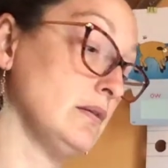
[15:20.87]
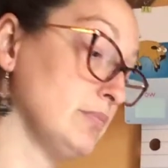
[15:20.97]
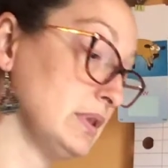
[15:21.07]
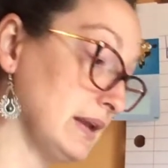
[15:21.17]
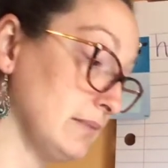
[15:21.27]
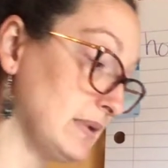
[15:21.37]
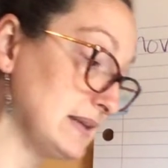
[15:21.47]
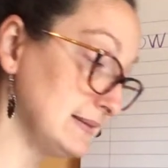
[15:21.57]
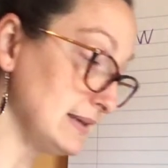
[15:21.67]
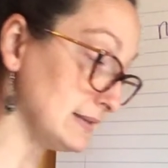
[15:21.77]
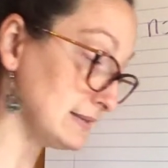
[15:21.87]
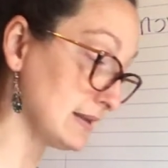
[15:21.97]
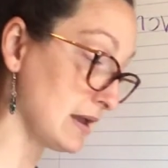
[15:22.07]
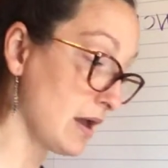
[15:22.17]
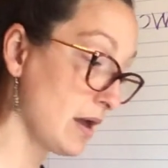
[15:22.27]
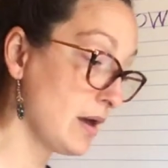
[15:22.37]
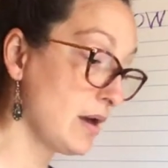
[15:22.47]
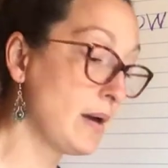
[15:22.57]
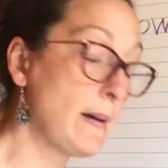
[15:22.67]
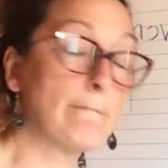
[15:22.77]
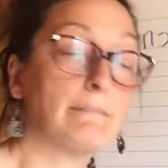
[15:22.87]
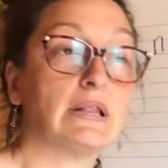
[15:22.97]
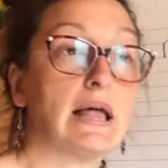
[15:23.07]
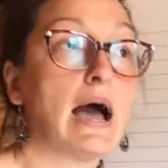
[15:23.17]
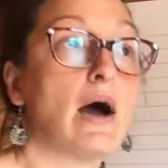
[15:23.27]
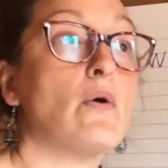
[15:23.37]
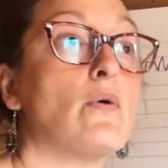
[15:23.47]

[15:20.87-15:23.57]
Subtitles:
plant my seeds. Plow.